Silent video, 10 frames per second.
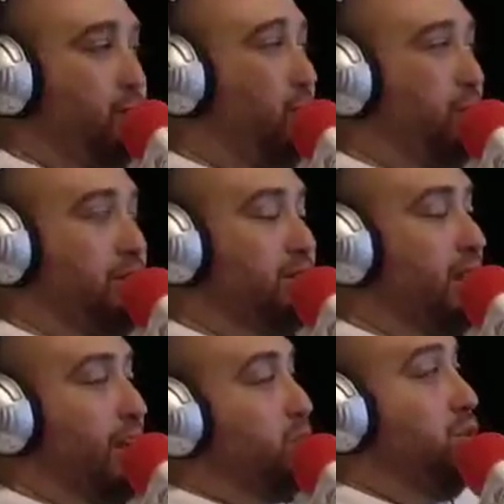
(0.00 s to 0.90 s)
Goldman
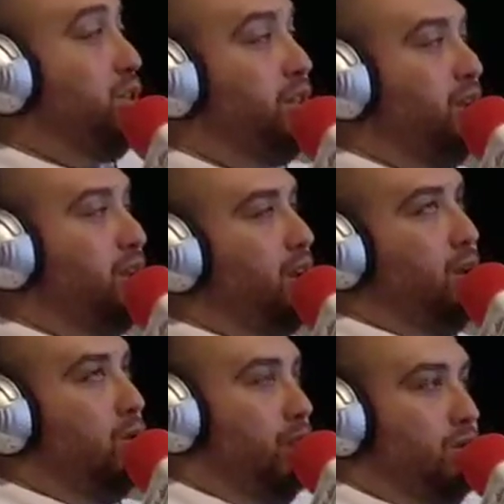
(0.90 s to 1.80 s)
Sachs, we're just
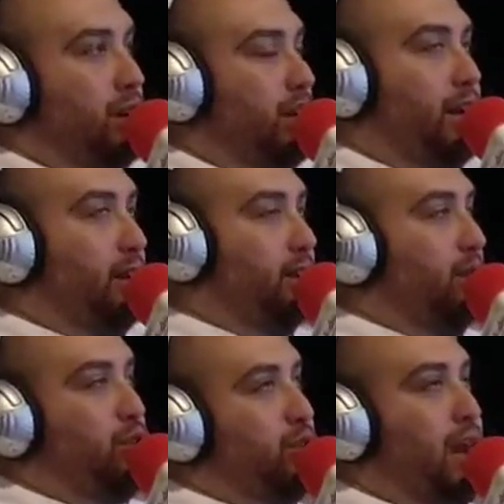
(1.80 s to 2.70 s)
going to
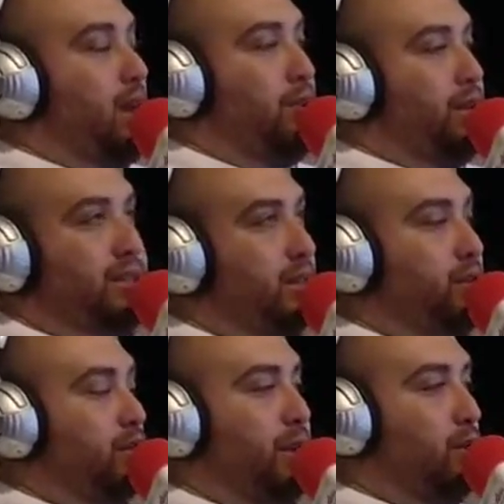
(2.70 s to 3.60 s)
there's not going to be a
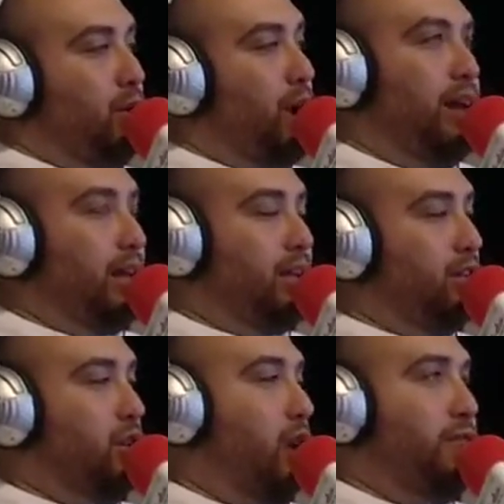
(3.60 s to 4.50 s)
single Democrat
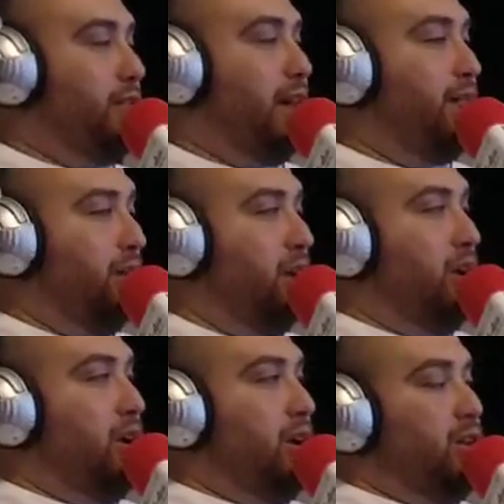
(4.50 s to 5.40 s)
elected to office ever.
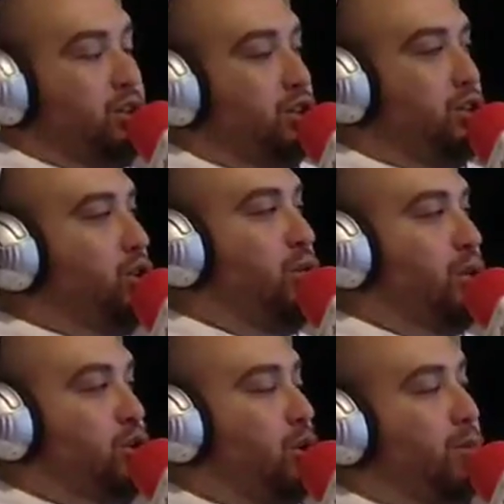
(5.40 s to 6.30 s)
There's just too
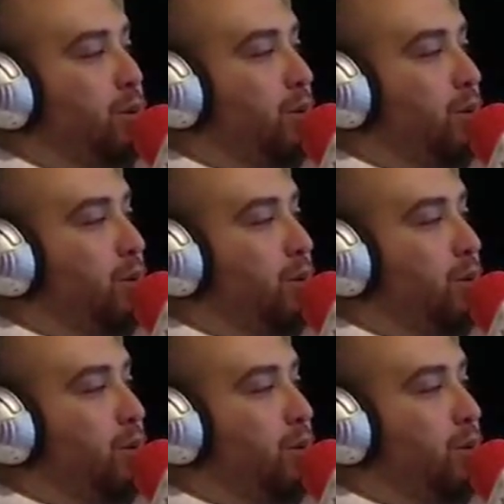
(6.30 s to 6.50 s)
much corporate